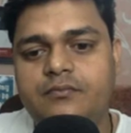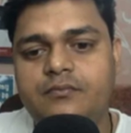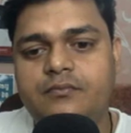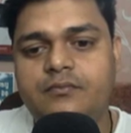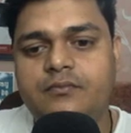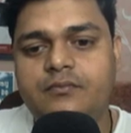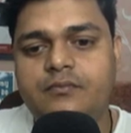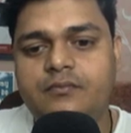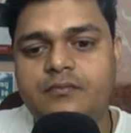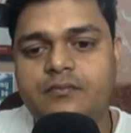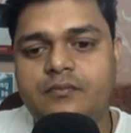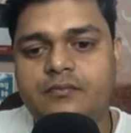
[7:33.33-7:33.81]

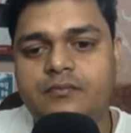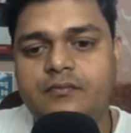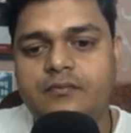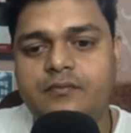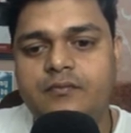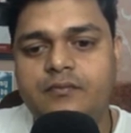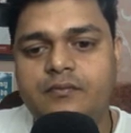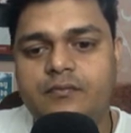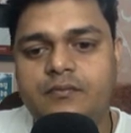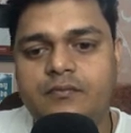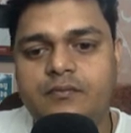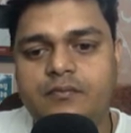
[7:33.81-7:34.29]

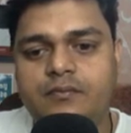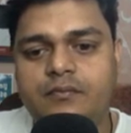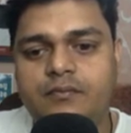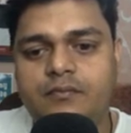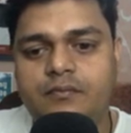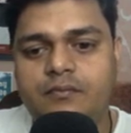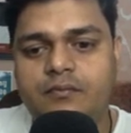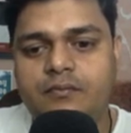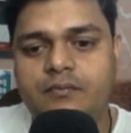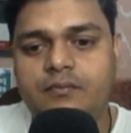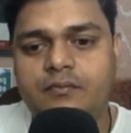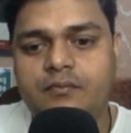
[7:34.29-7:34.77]

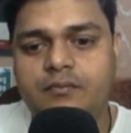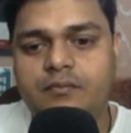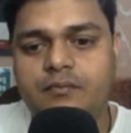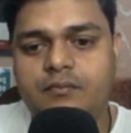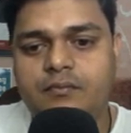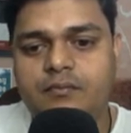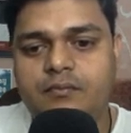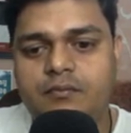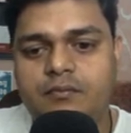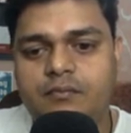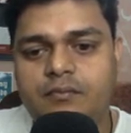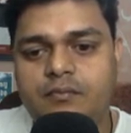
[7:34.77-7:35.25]

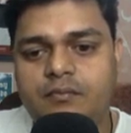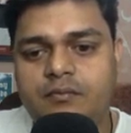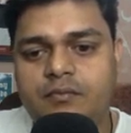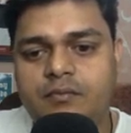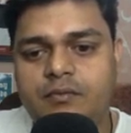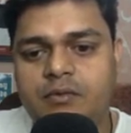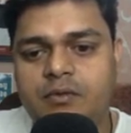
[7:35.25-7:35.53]
(silence)